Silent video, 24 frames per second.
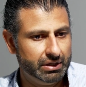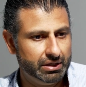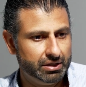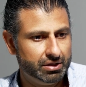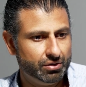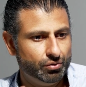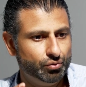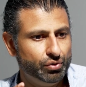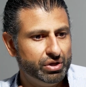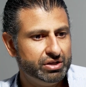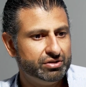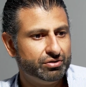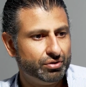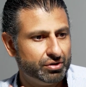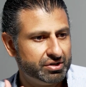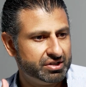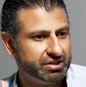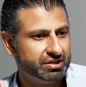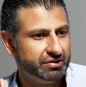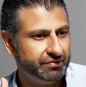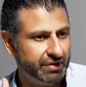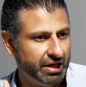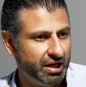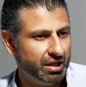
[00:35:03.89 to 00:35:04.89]
the
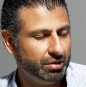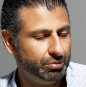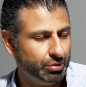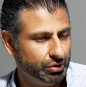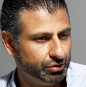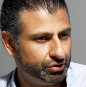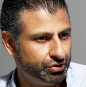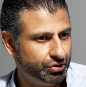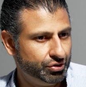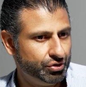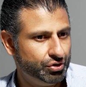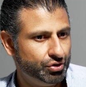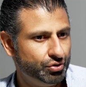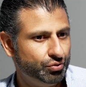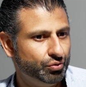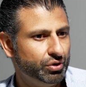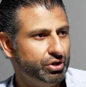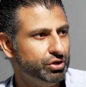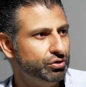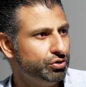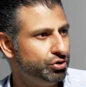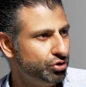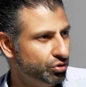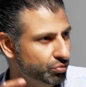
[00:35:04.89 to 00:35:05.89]
resources available to you
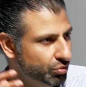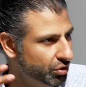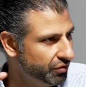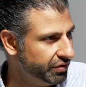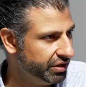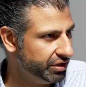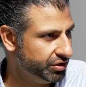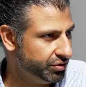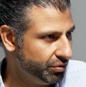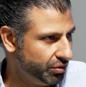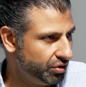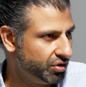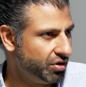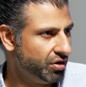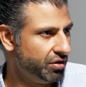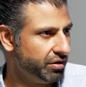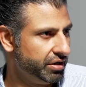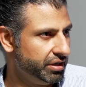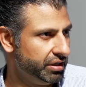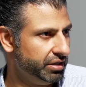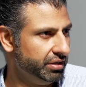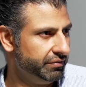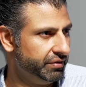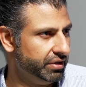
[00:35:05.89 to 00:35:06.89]
when you do move into a
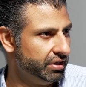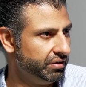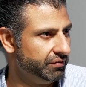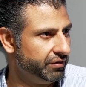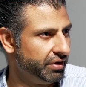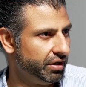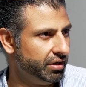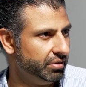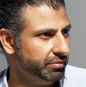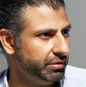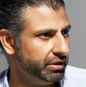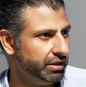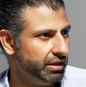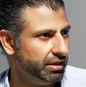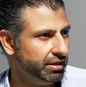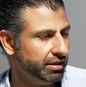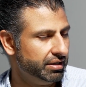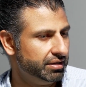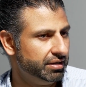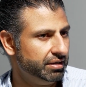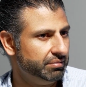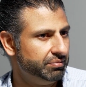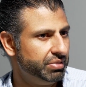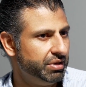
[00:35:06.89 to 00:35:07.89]
congregate living environment.
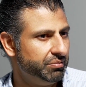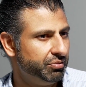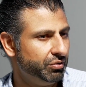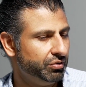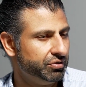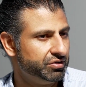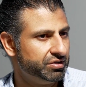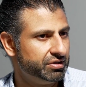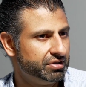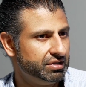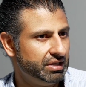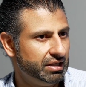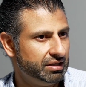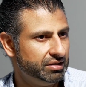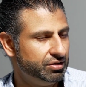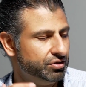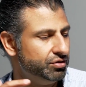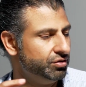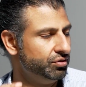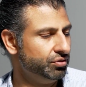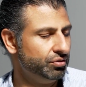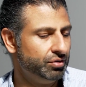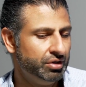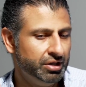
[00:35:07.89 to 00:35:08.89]
I think people tend
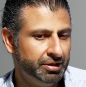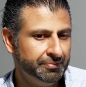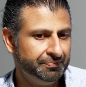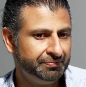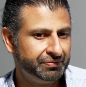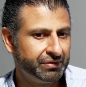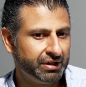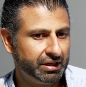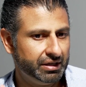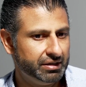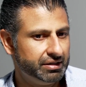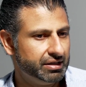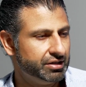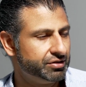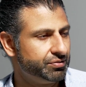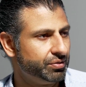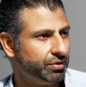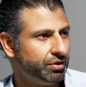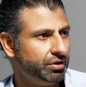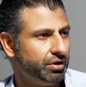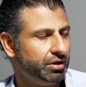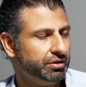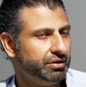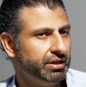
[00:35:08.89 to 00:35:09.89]
to
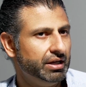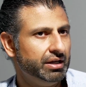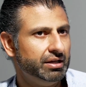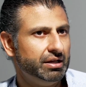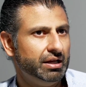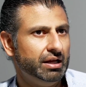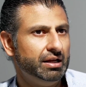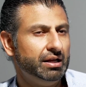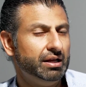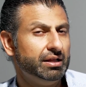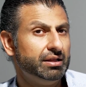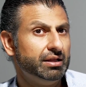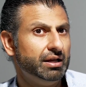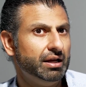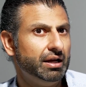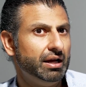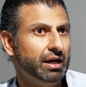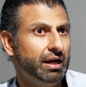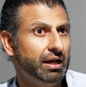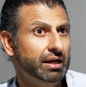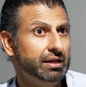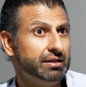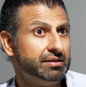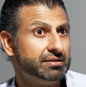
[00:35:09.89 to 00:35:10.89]
disregard that,
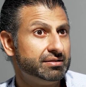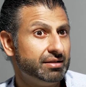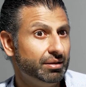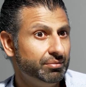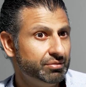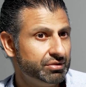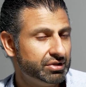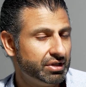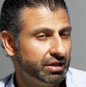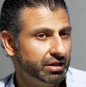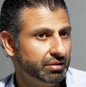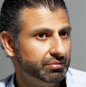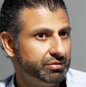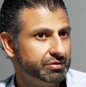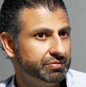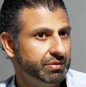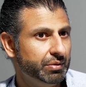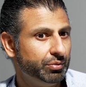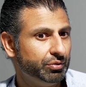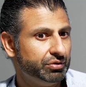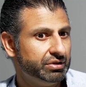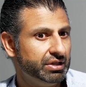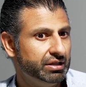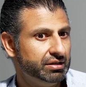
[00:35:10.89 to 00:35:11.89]
and sometimes
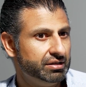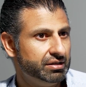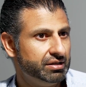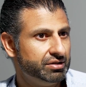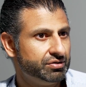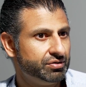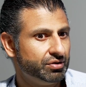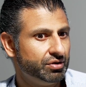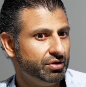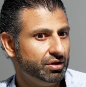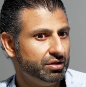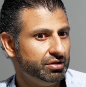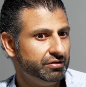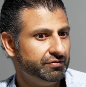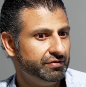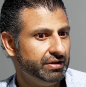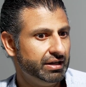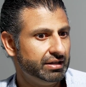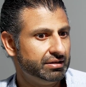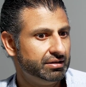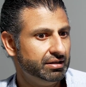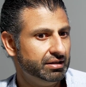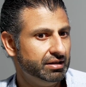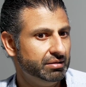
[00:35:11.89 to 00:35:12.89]
people tend to disregard the
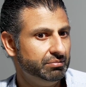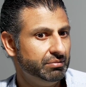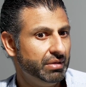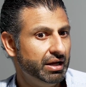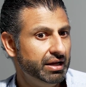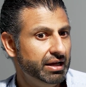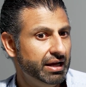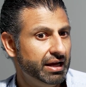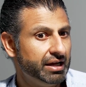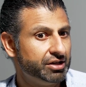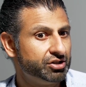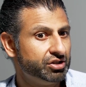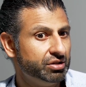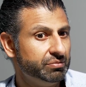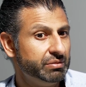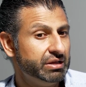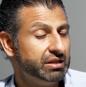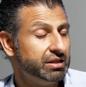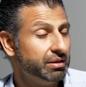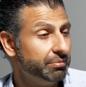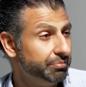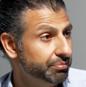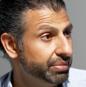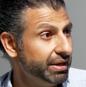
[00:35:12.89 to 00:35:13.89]
fact that it might actually
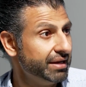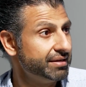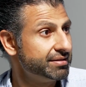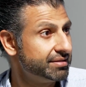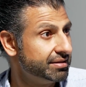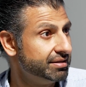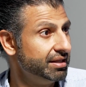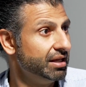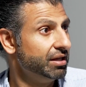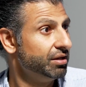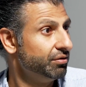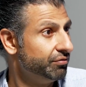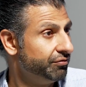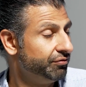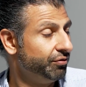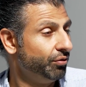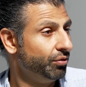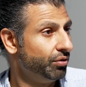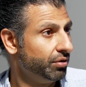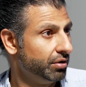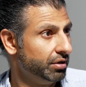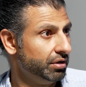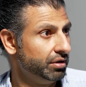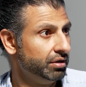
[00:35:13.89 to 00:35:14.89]
be the best thing
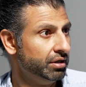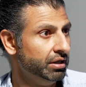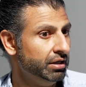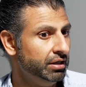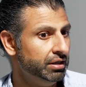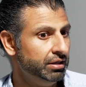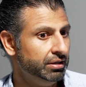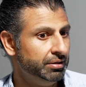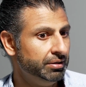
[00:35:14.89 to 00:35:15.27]
for